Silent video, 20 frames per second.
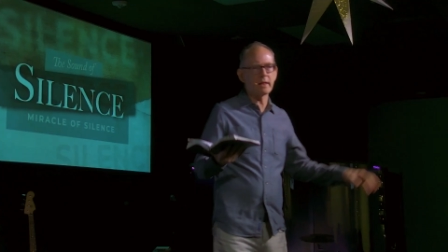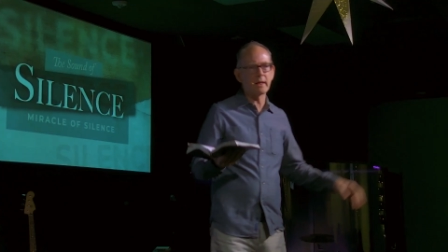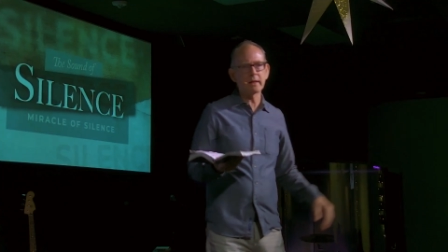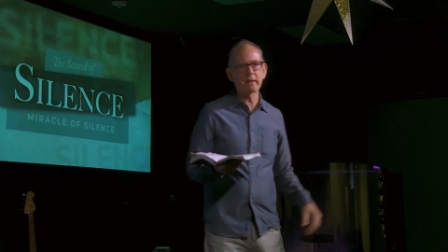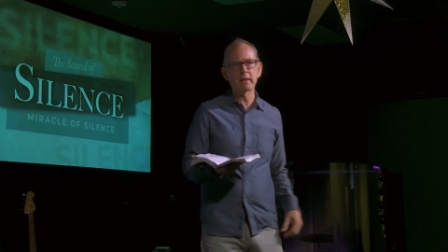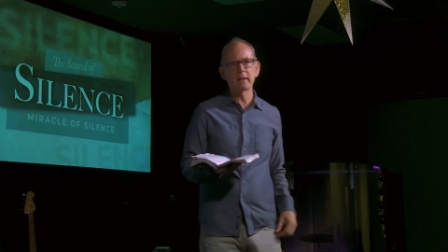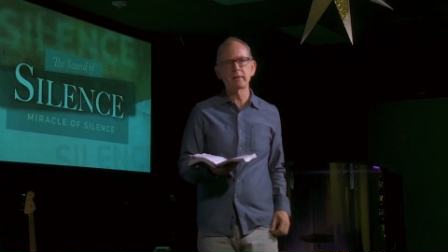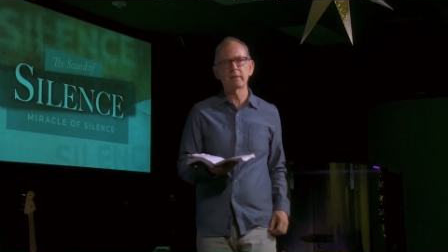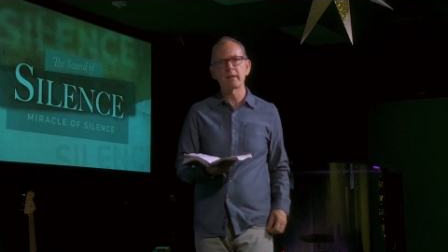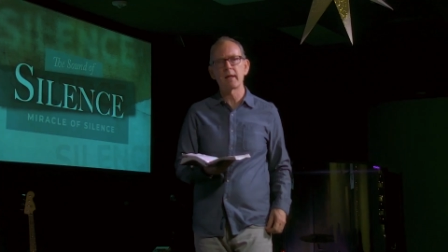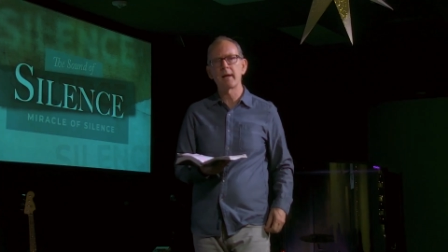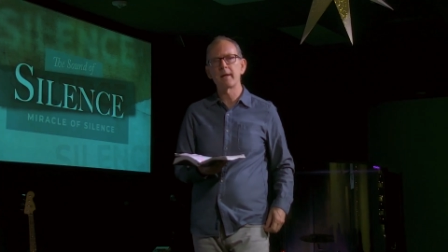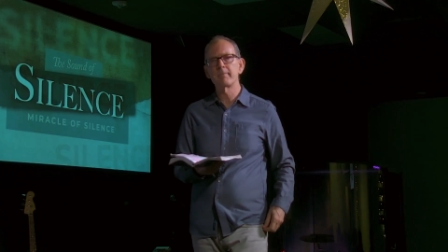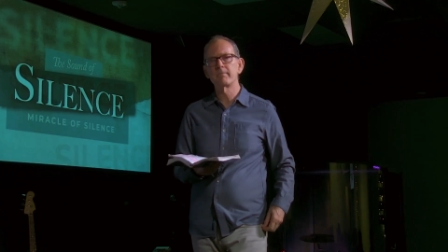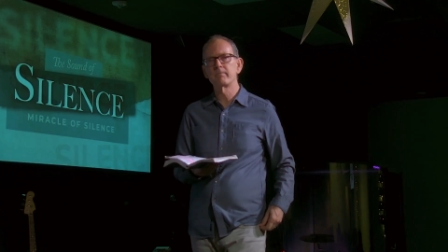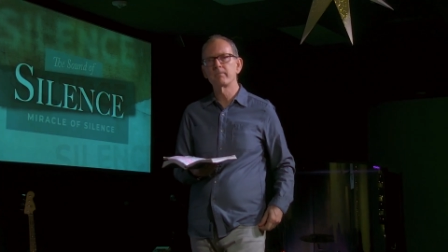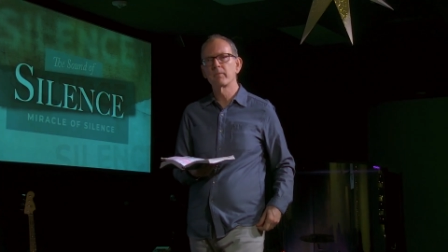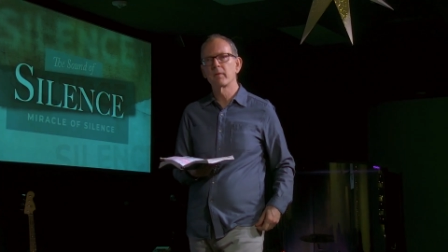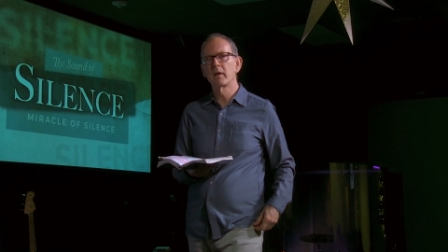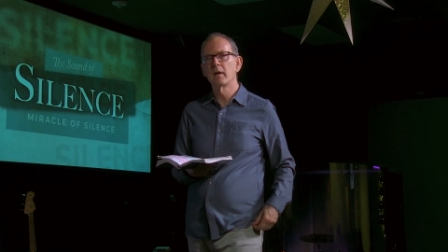I get that,
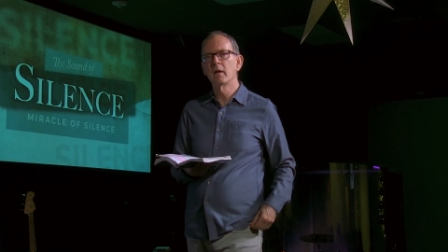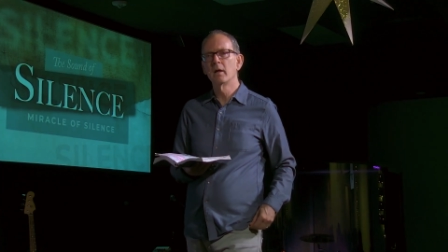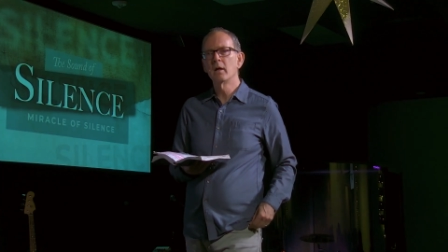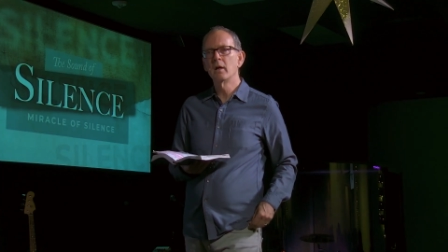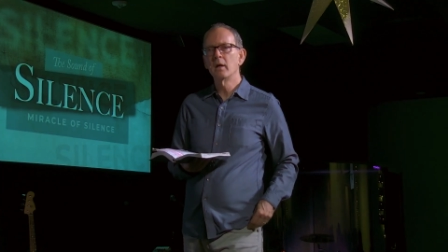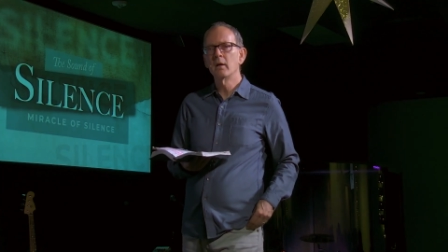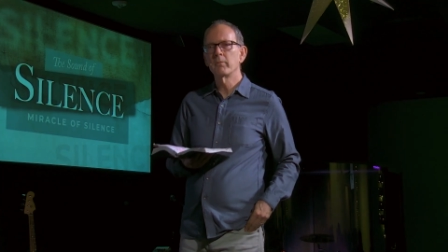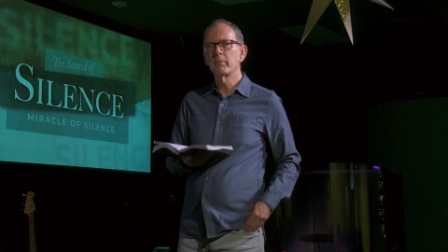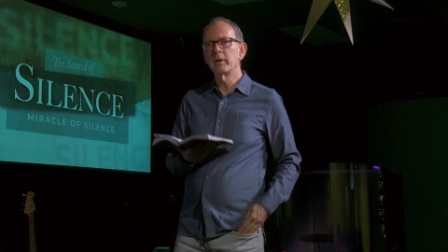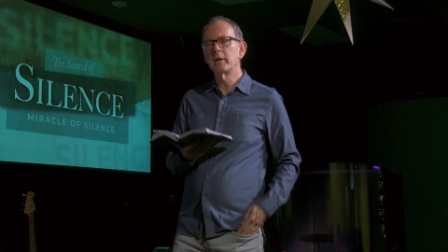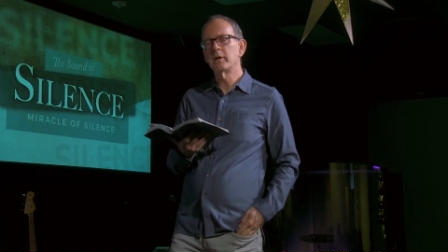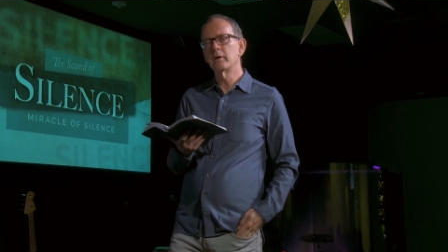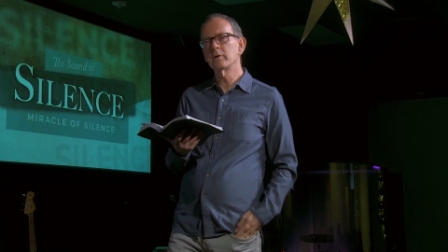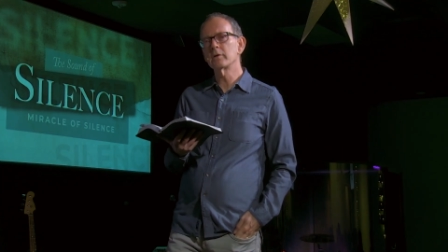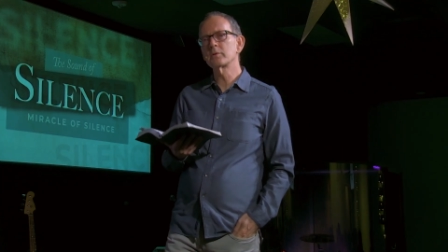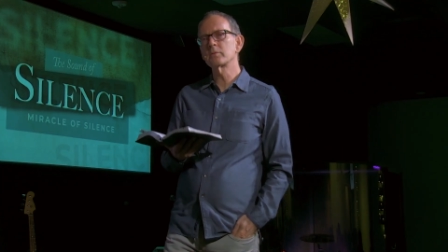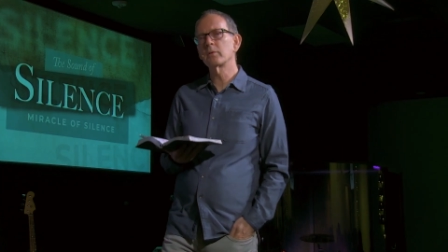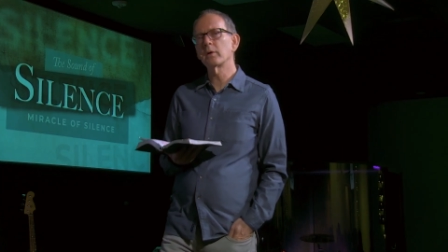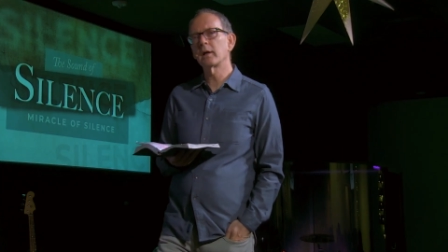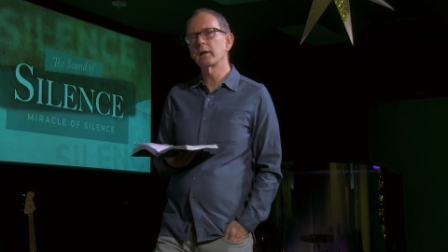but
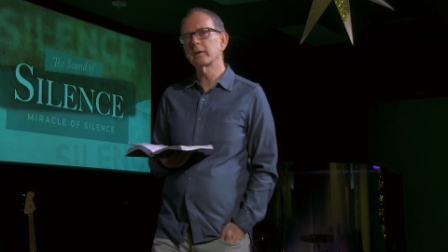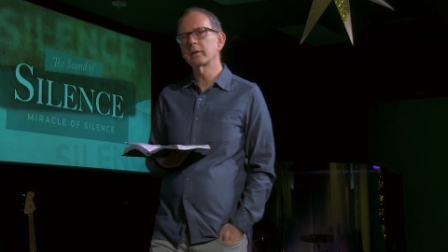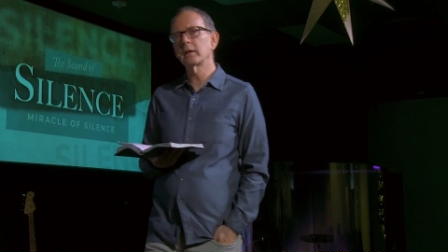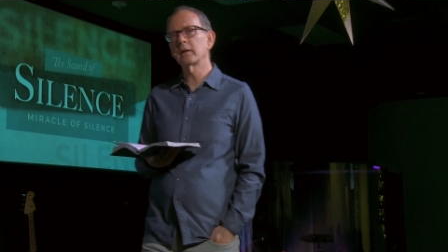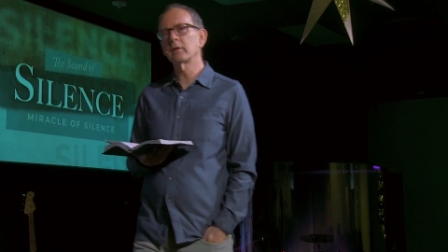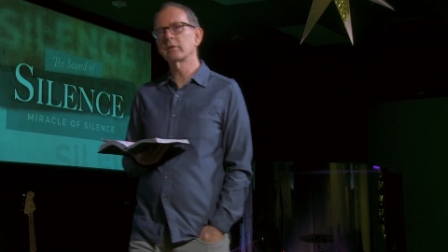here's where I think